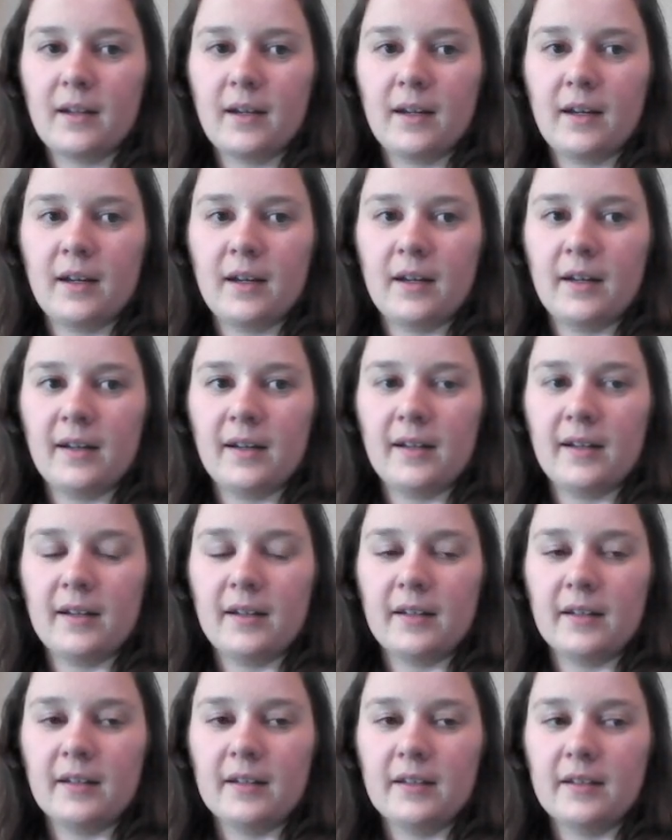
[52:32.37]

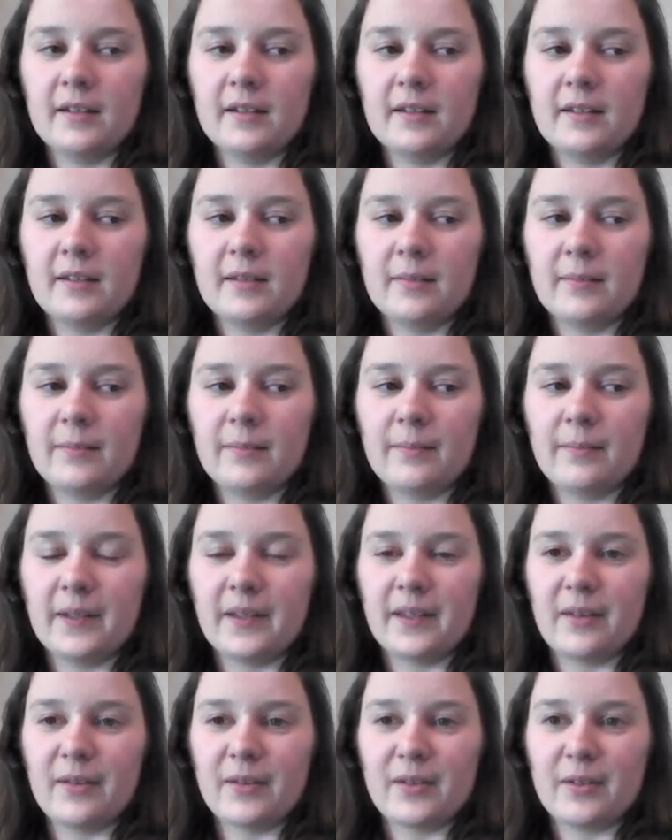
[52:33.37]
uh,
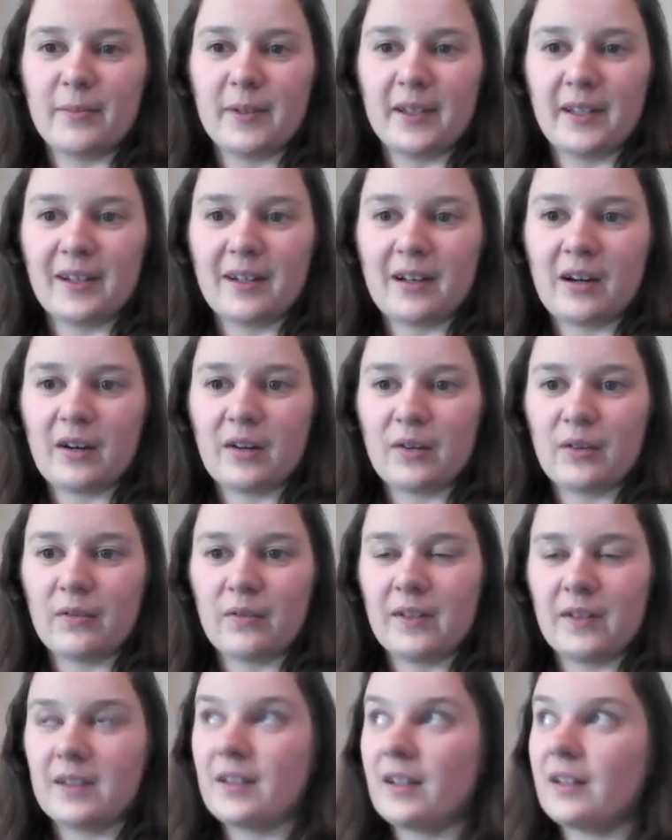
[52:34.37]
but those could be like our
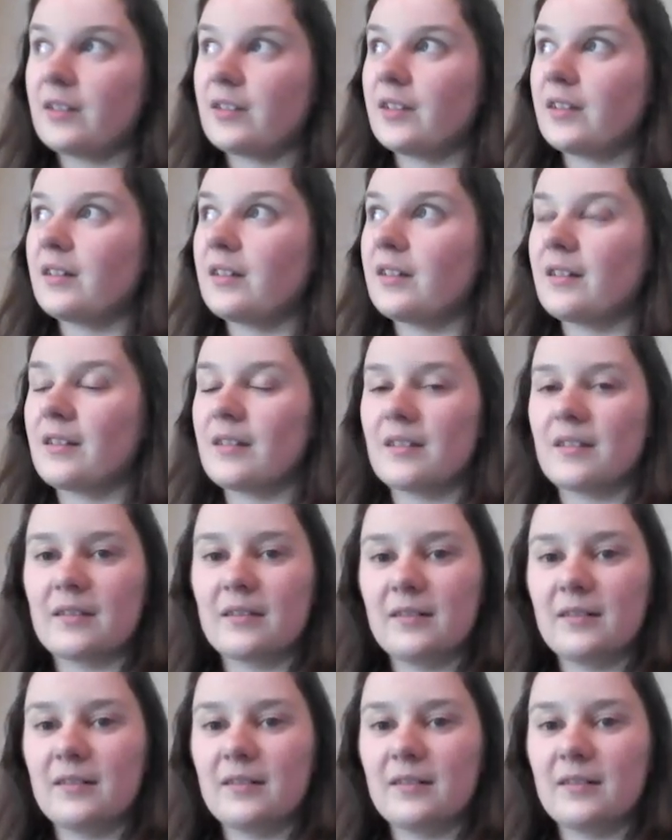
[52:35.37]
goofy sessions.